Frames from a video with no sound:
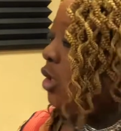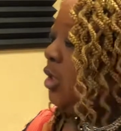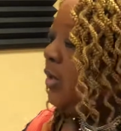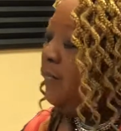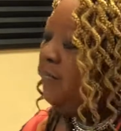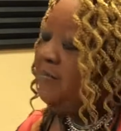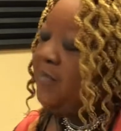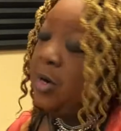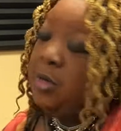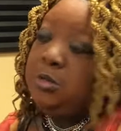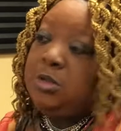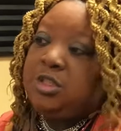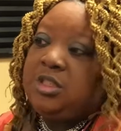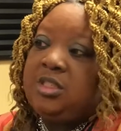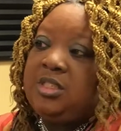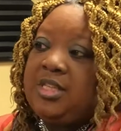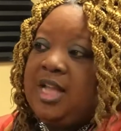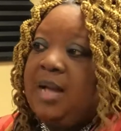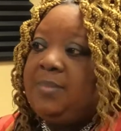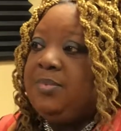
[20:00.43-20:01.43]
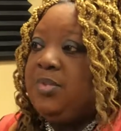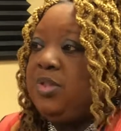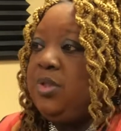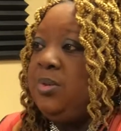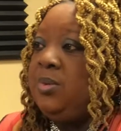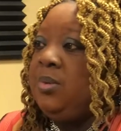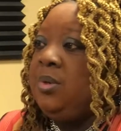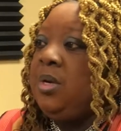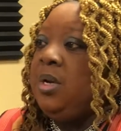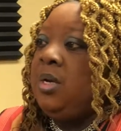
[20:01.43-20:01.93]
So the first step
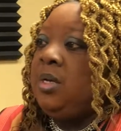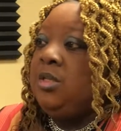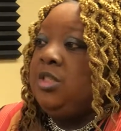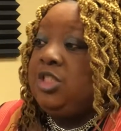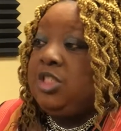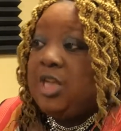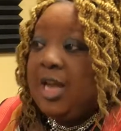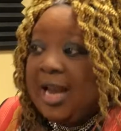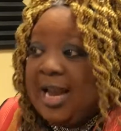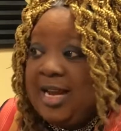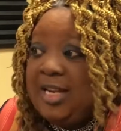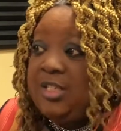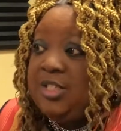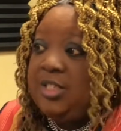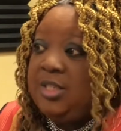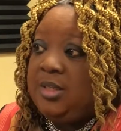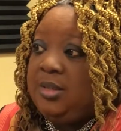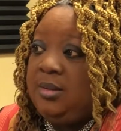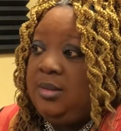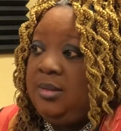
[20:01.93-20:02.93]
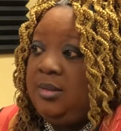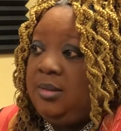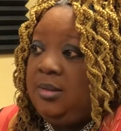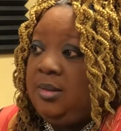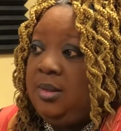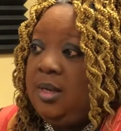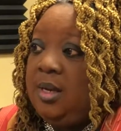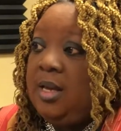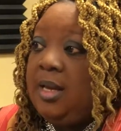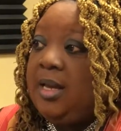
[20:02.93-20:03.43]
to changing
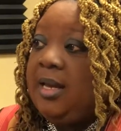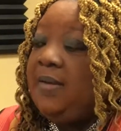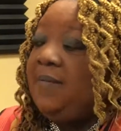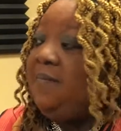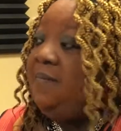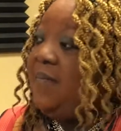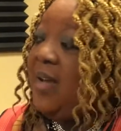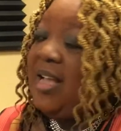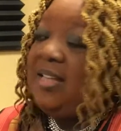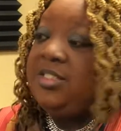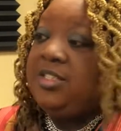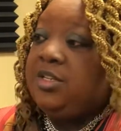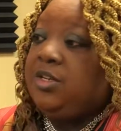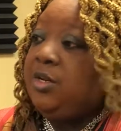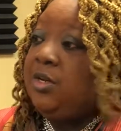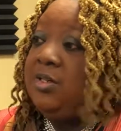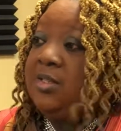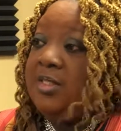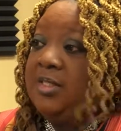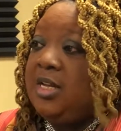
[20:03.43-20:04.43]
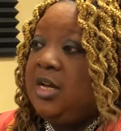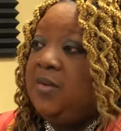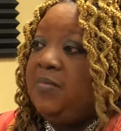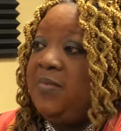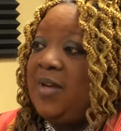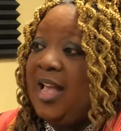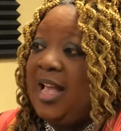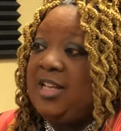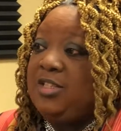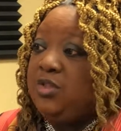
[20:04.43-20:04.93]
And facing
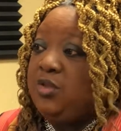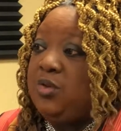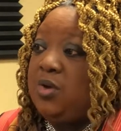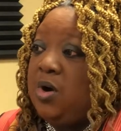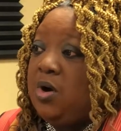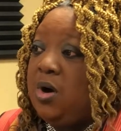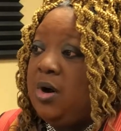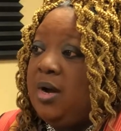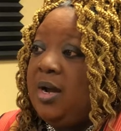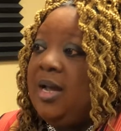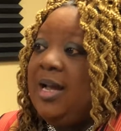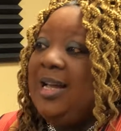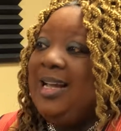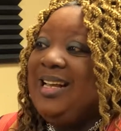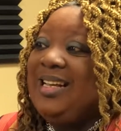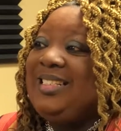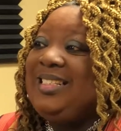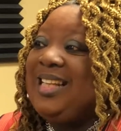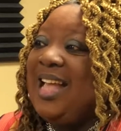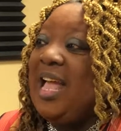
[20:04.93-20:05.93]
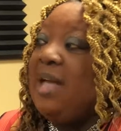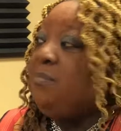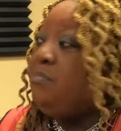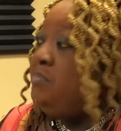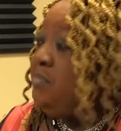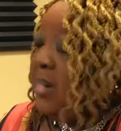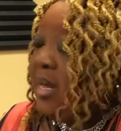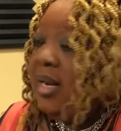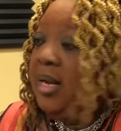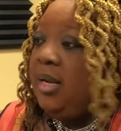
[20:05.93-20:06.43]
yourself as you are is
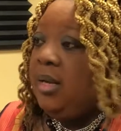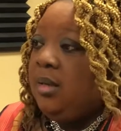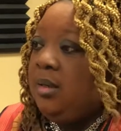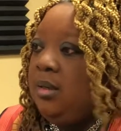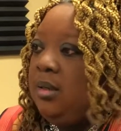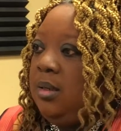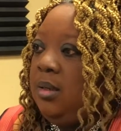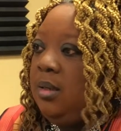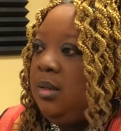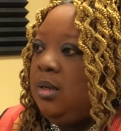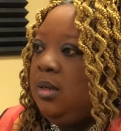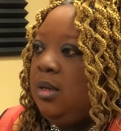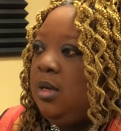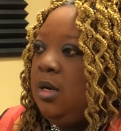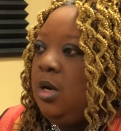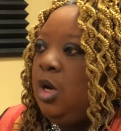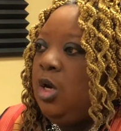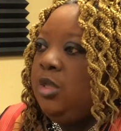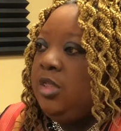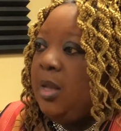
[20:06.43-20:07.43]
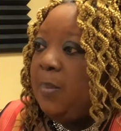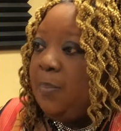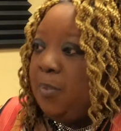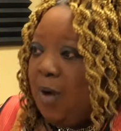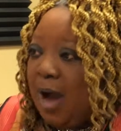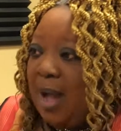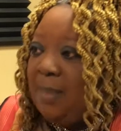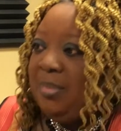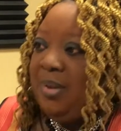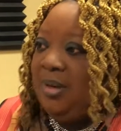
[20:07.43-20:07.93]
admitting the
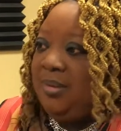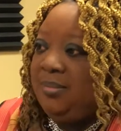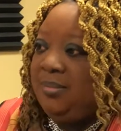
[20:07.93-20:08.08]
problem.